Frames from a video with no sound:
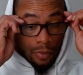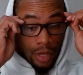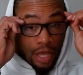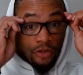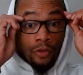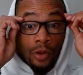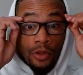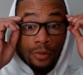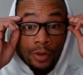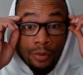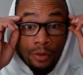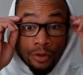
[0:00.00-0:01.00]
and to other
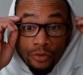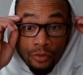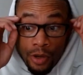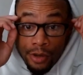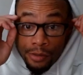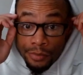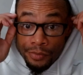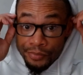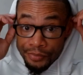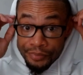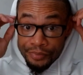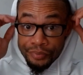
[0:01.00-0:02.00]
people as
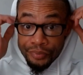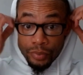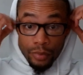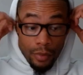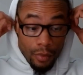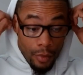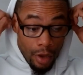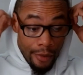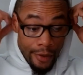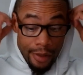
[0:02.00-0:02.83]
well.